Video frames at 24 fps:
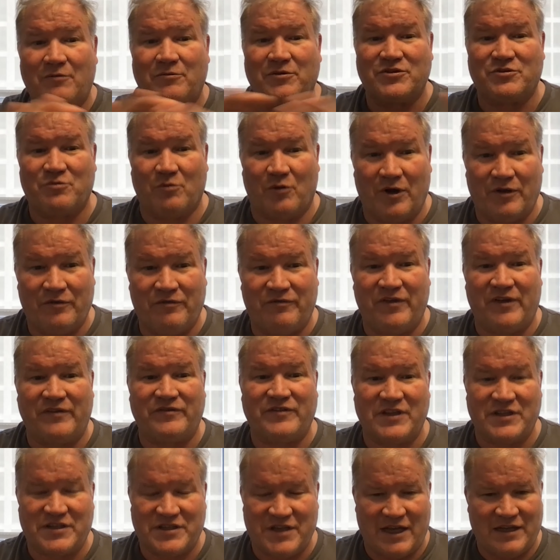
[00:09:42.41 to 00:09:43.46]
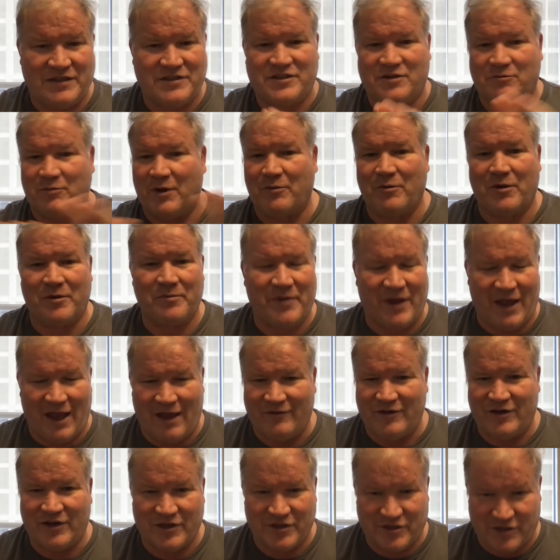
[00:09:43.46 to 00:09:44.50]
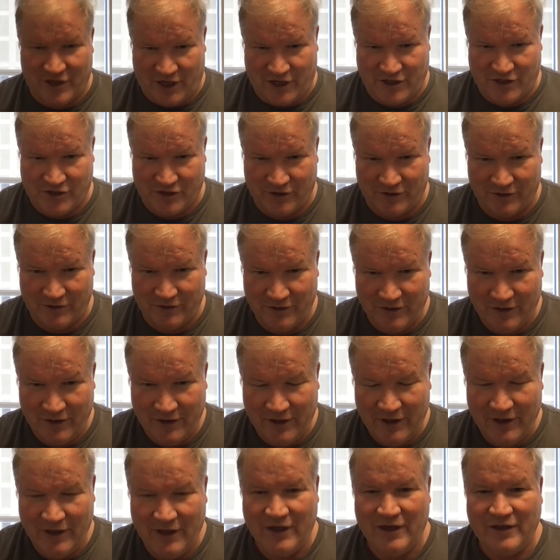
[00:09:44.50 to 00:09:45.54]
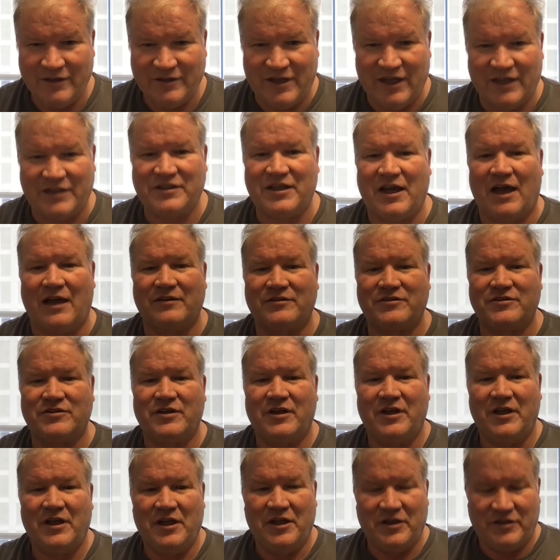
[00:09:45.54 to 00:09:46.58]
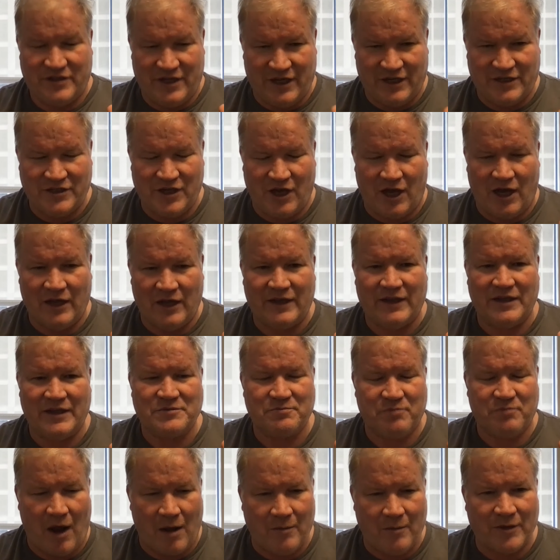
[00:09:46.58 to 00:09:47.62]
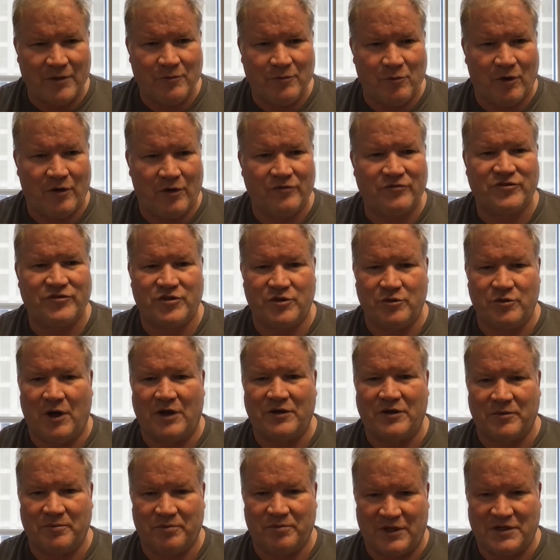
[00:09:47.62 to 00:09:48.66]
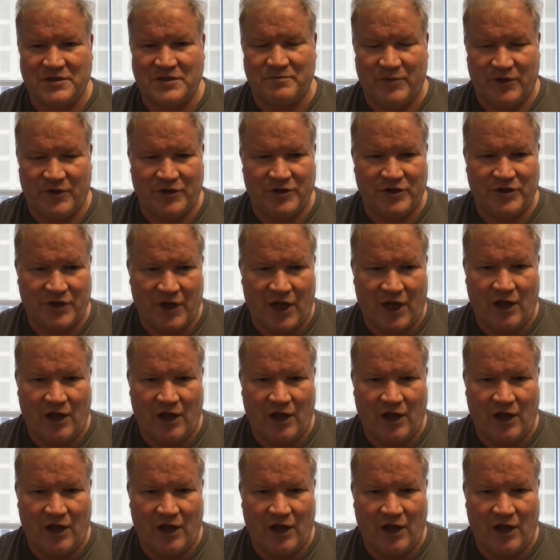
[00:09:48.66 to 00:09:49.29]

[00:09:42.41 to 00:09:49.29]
was worth 50 cents, then we wouldn't be having a discussion. TikTok is probably worth $200+ billion.